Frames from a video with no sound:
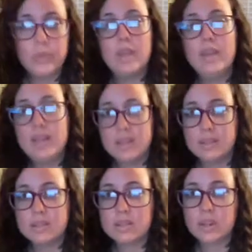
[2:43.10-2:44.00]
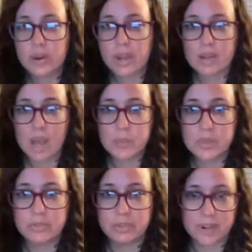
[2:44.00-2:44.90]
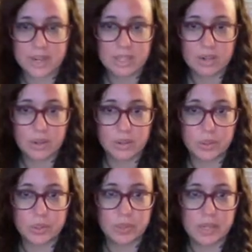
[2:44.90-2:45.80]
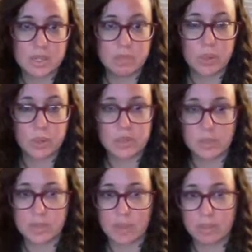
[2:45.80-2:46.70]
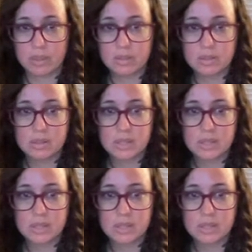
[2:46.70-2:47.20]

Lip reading: This is the correct option for finding articles relating to both subtopics.